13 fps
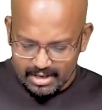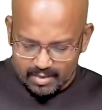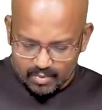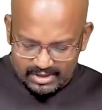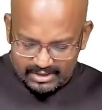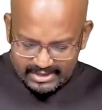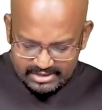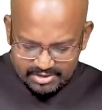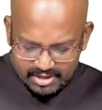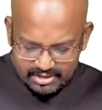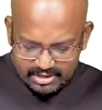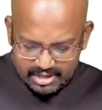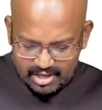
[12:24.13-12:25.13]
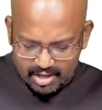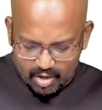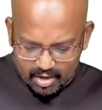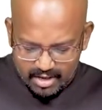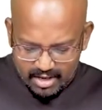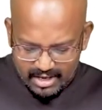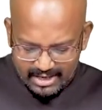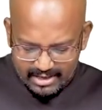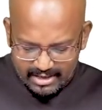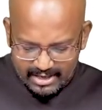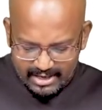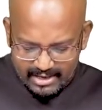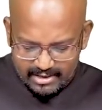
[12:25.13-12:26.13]
Well, these drugs are
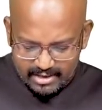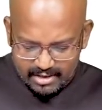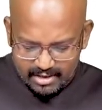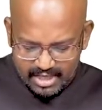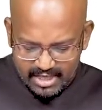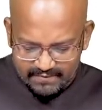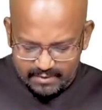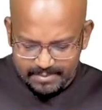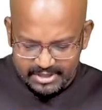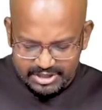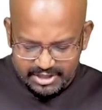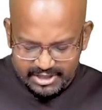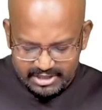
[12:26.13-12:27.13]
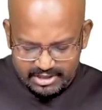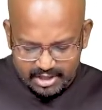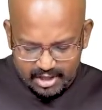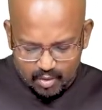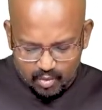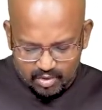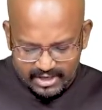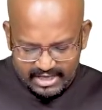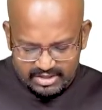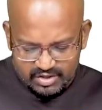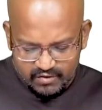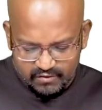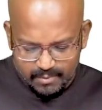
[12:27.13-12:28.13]
contraindicated if a patient is a known
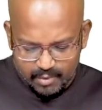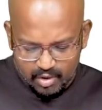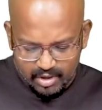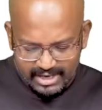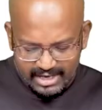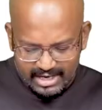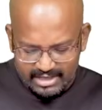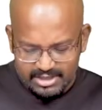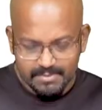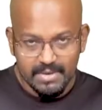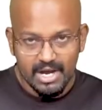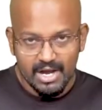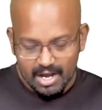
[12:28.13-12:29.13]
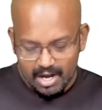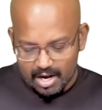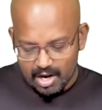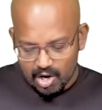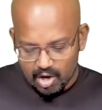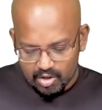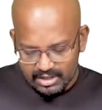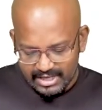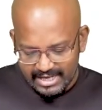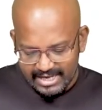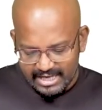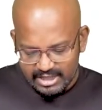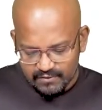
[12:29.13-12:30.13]
case of bronchial asthma, or the
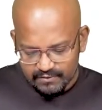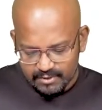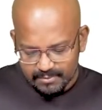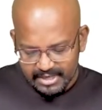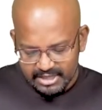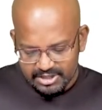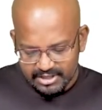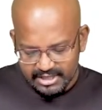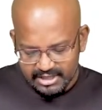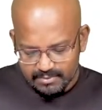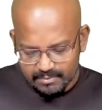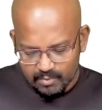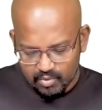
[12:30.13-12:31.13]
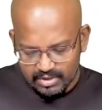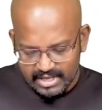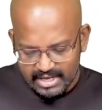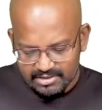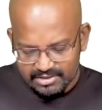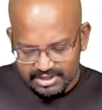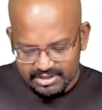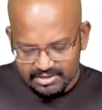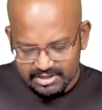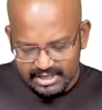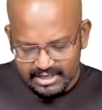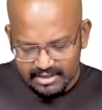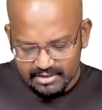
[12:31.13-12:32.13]
age of the patient is more than
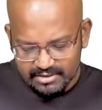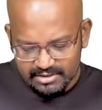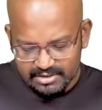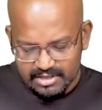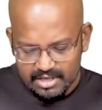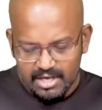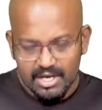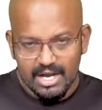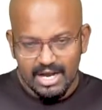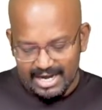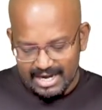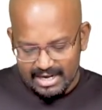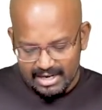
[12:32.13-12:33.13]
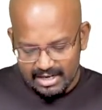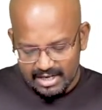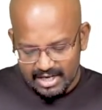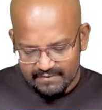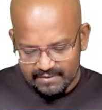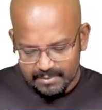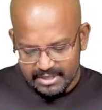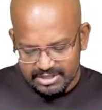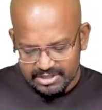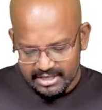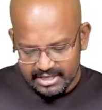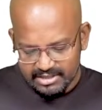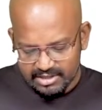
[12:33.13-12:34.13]
60 years, and if a
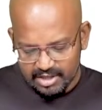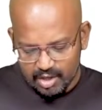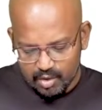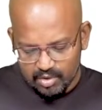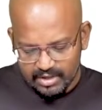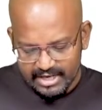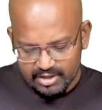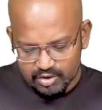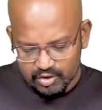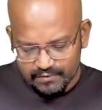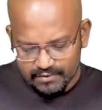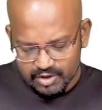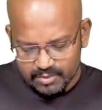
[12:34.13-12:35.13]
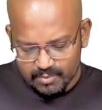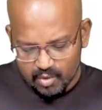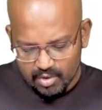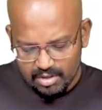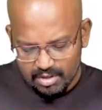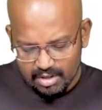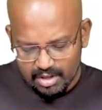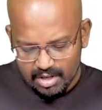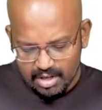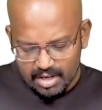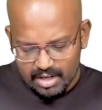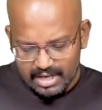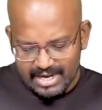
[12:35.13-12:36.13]
patient is a known case of a smoker.
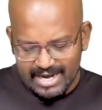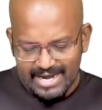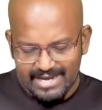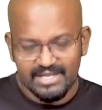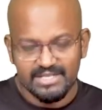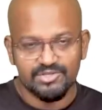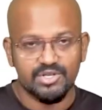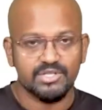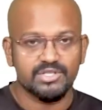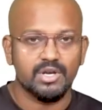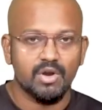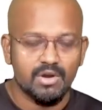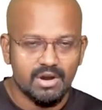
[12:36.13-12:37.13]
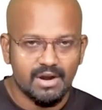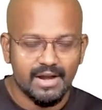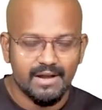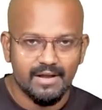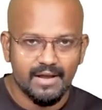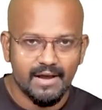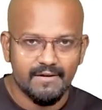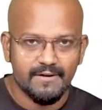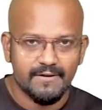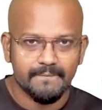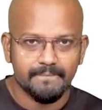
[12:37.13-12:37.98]
Again, these drugs are contraindicated